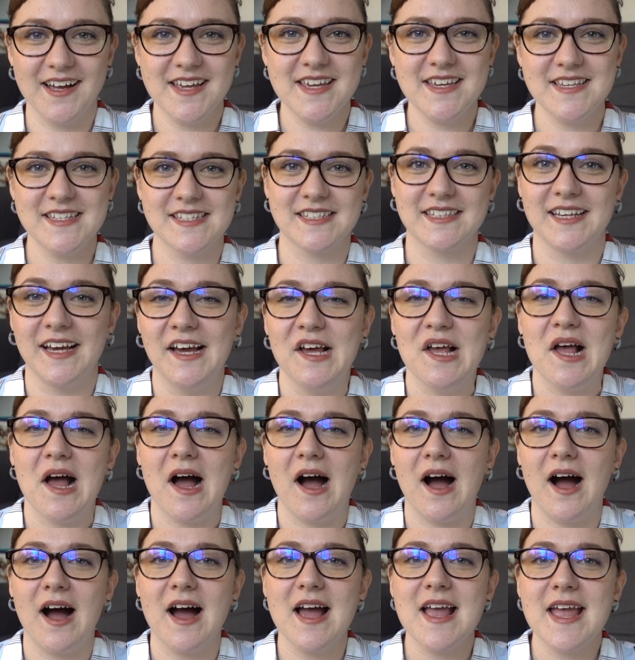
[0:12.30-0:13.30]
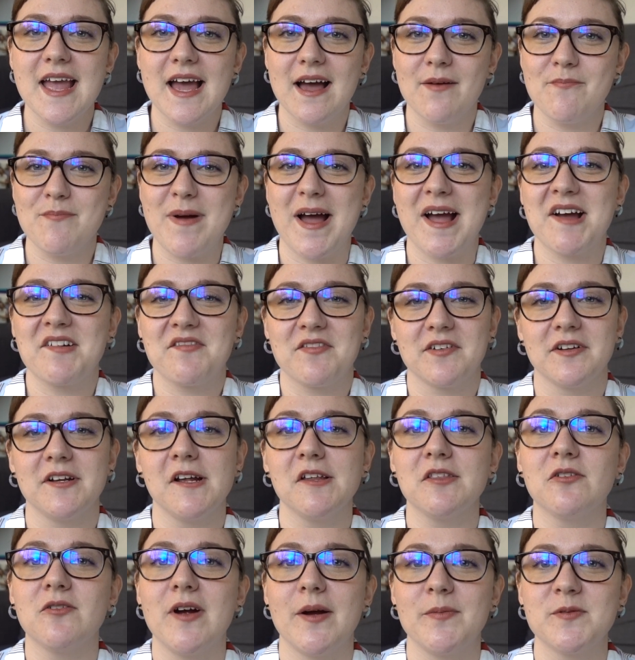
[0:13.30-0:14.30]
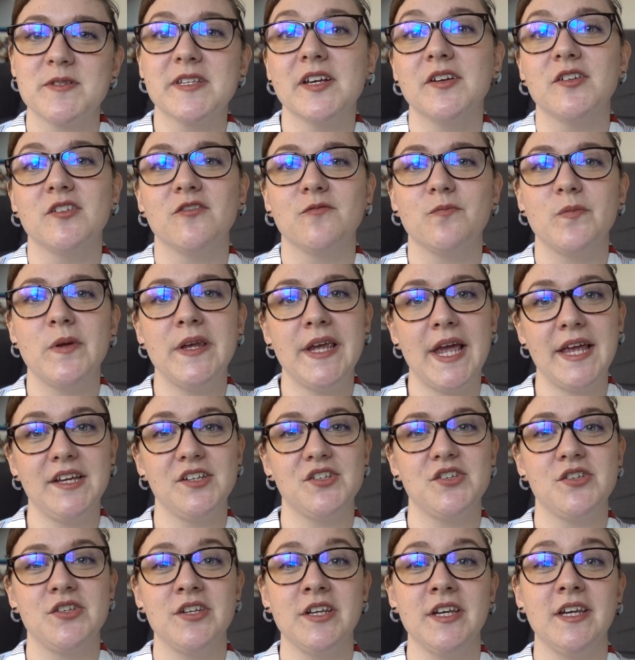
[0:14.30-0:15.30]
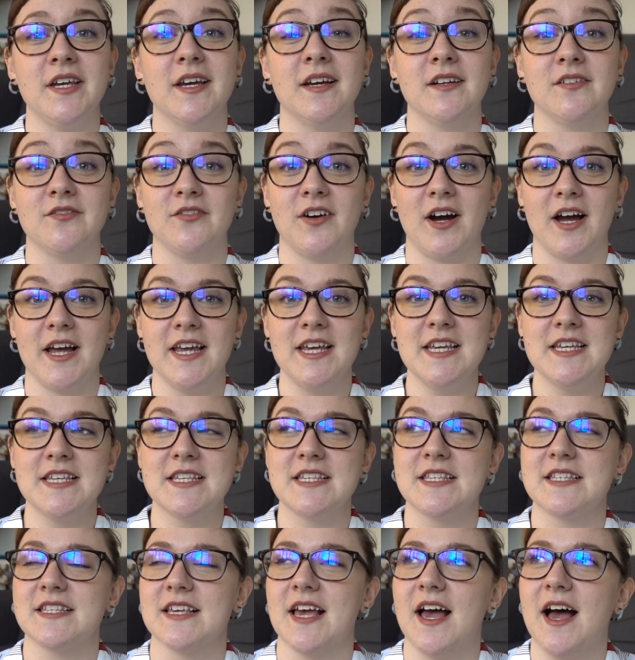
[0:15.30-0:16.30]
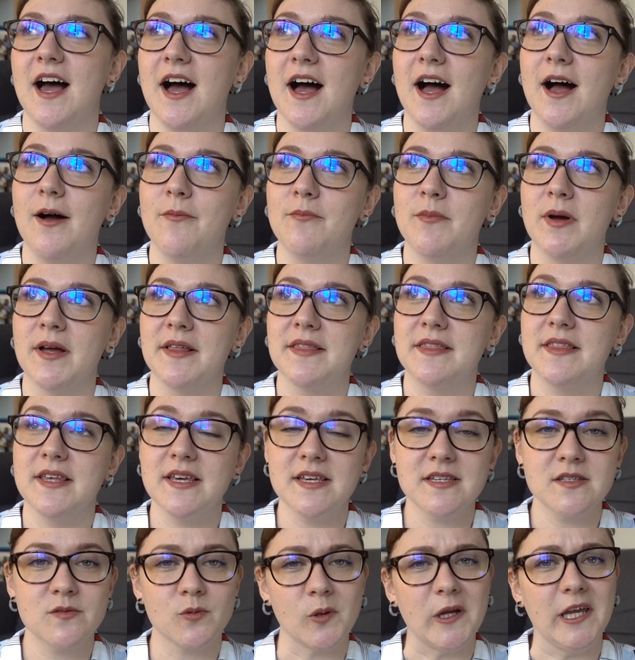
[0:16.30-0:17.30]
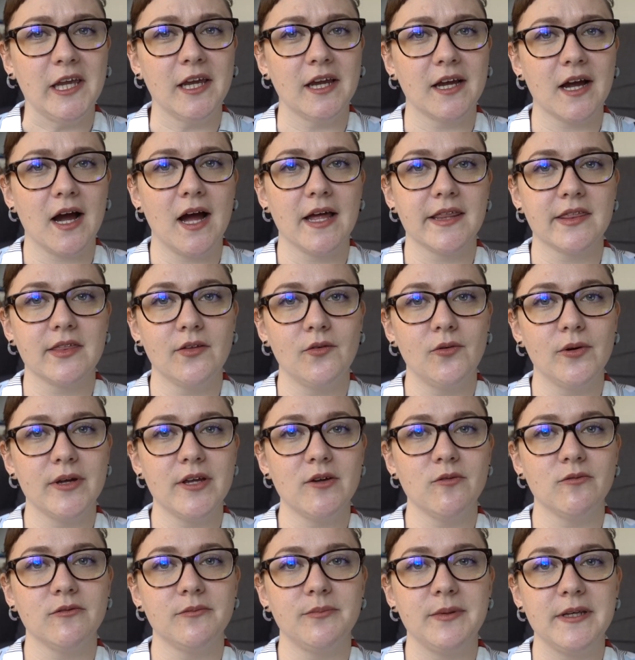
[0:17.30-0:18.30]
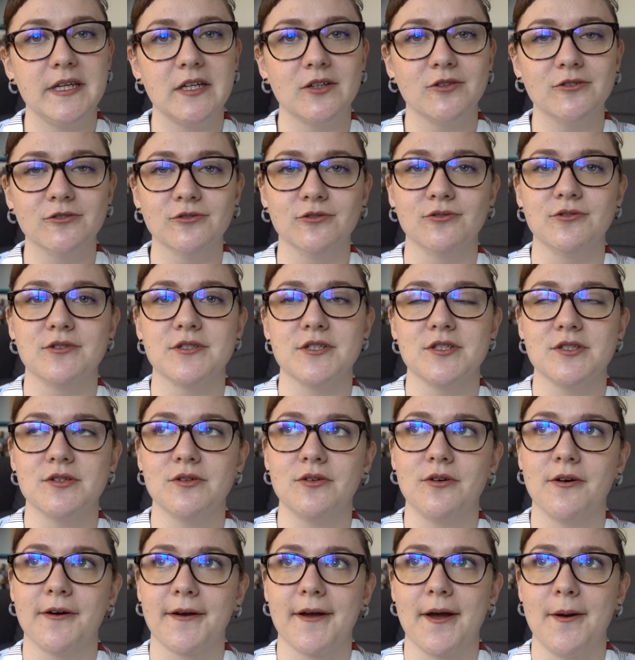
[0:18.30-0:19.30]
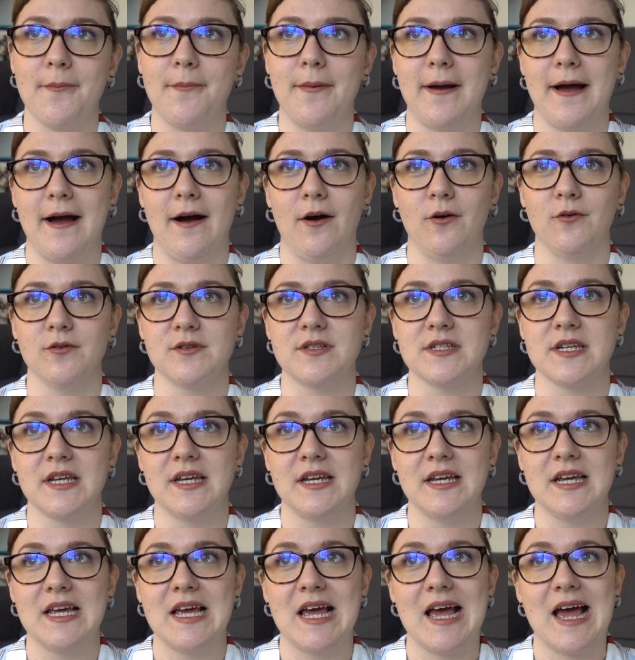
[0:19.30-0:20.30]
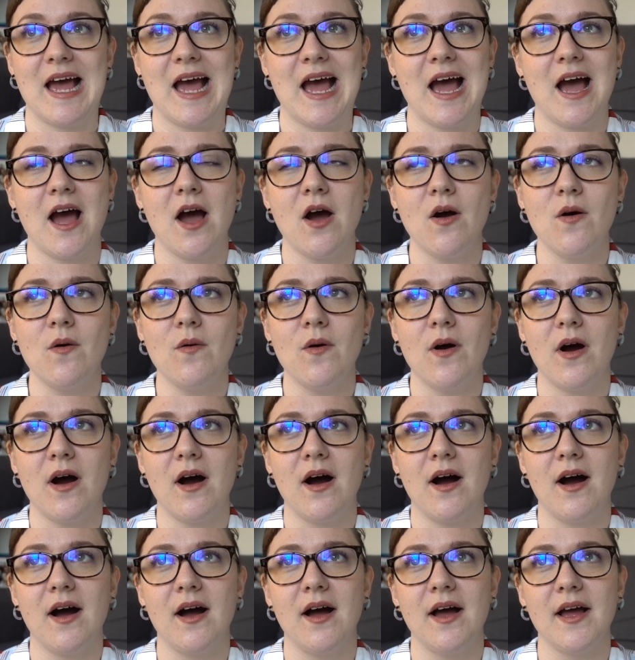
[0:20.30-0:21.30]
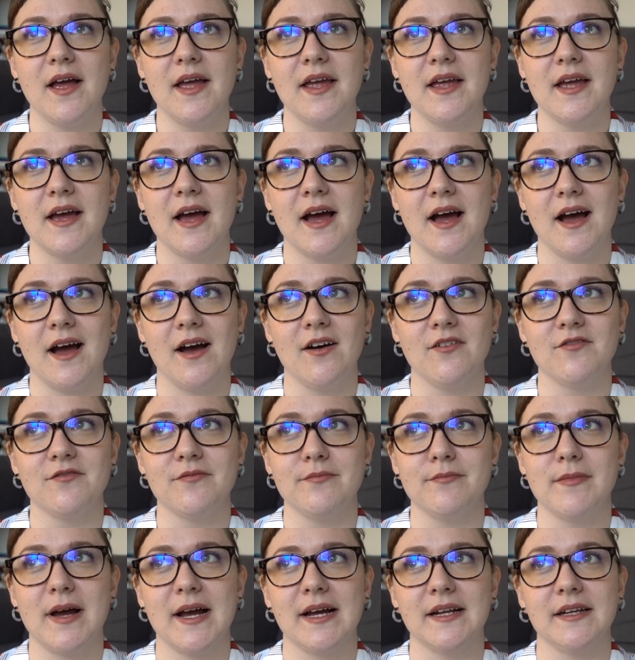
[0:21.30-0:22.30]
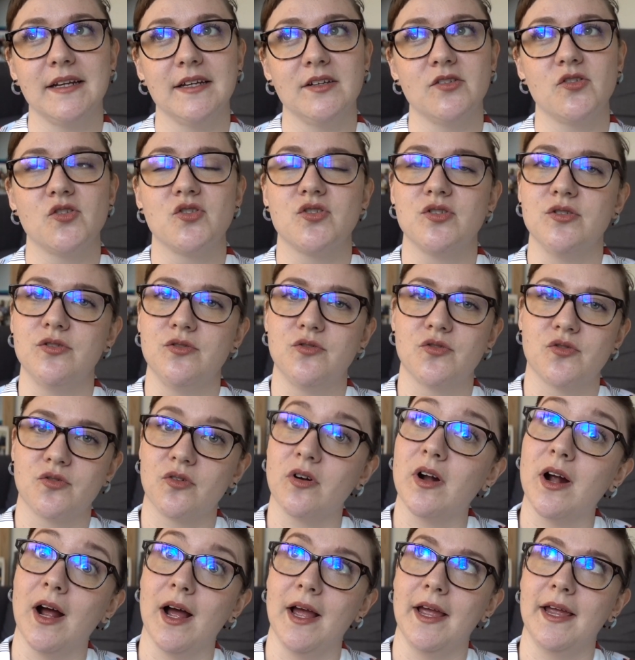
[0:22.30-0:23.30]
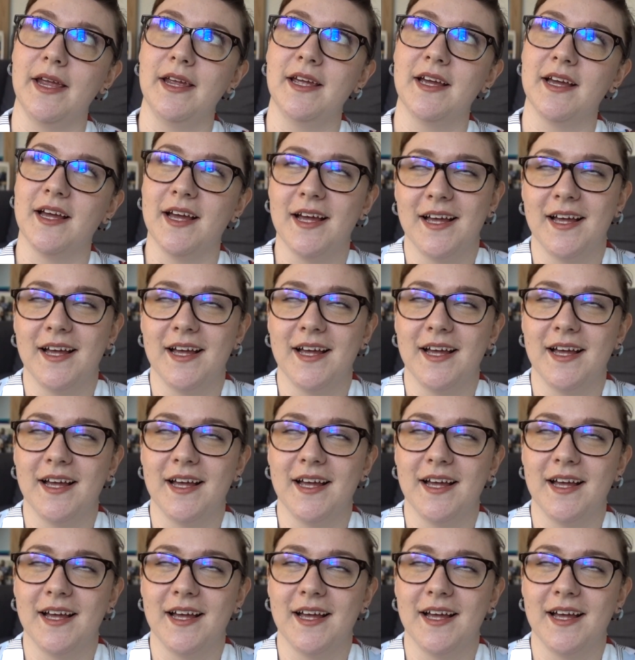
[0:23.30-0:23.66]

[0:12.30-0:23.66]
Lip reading: guys, I am back for another episode of PhD advice. This week I thought it would be cool to talk about how I have managed to try